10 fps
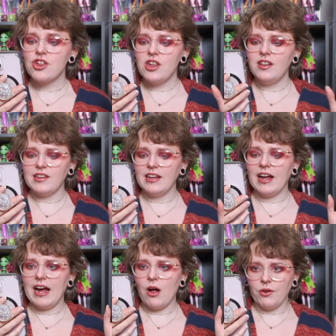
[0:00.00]
She did
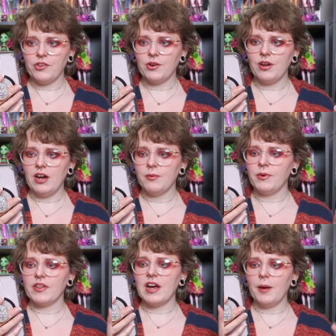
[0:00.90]
also come
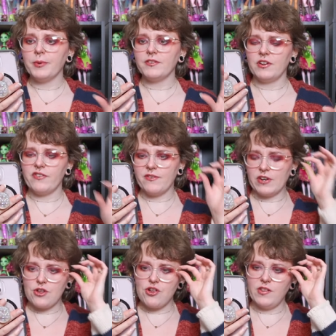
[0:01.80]
with a couple of different
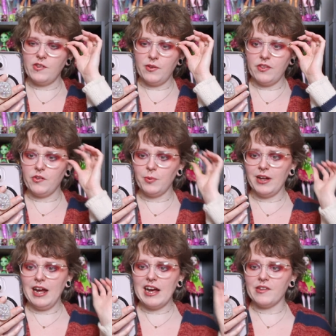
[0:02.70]
versions. So this one
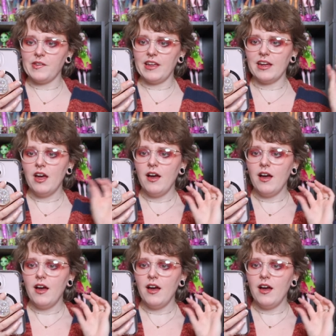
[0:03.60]
one has like